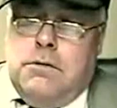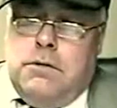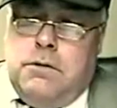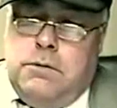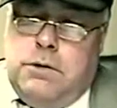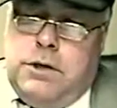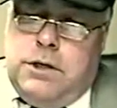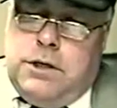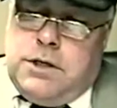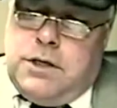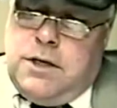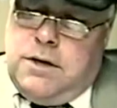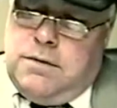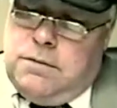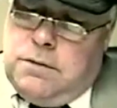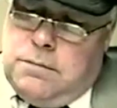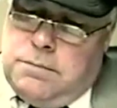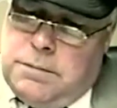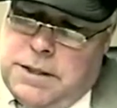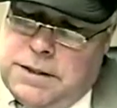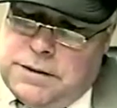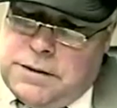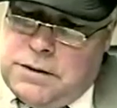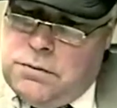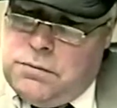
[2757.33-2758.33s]
We want to cover
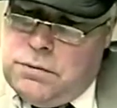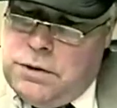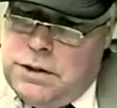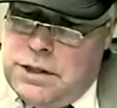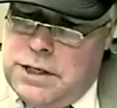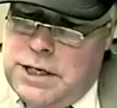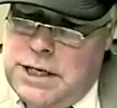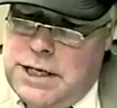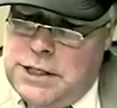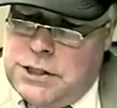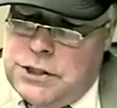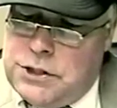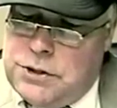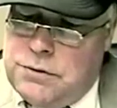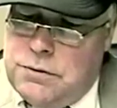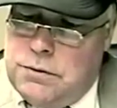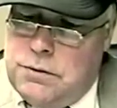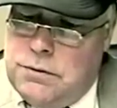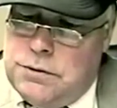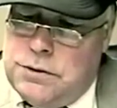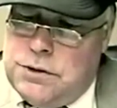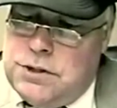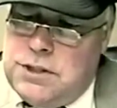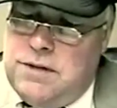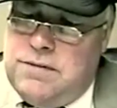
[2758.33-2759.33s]
about the
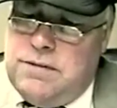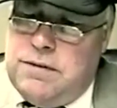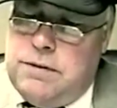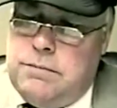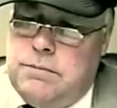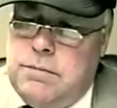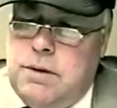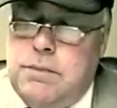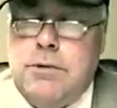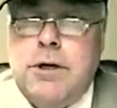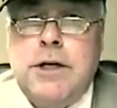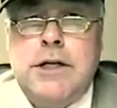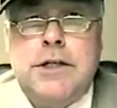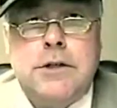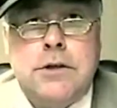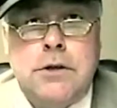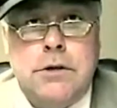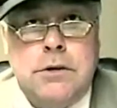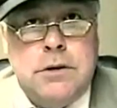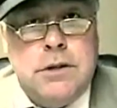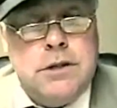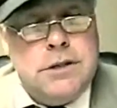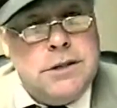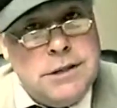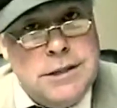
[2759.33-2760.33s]
1-207. Remember I
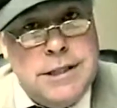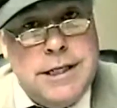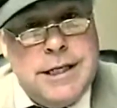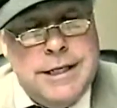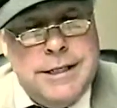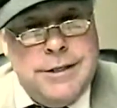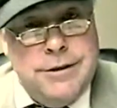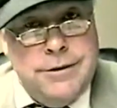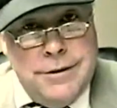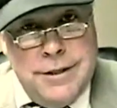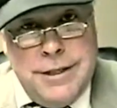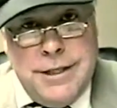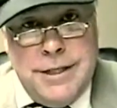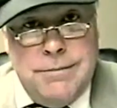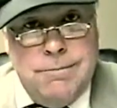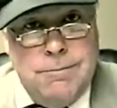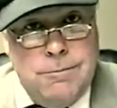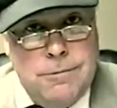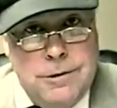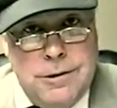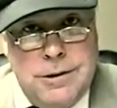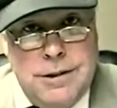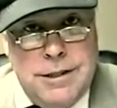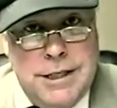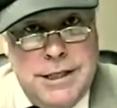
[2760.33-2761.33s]
told you sign your name
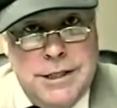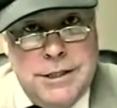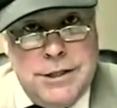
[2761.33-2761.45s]
1-207